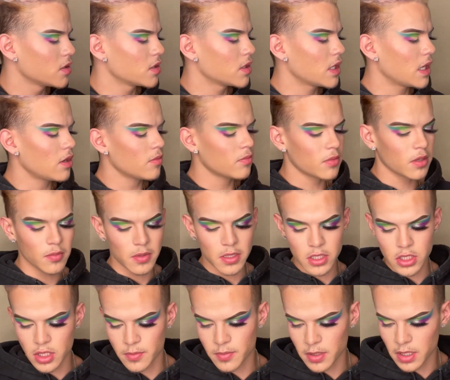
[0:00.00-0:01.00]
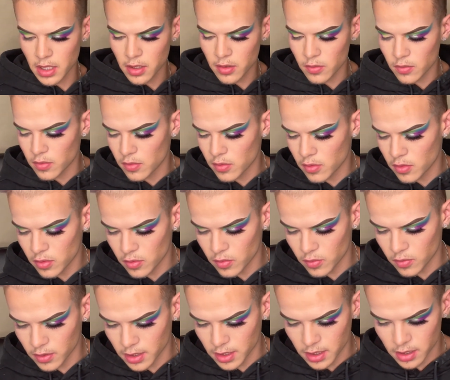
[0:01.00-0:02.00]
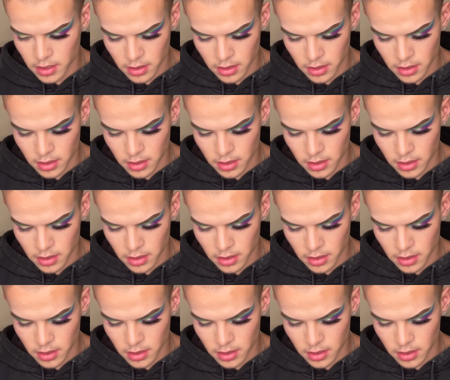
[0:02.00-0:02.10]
now I'm gonna be jumping in with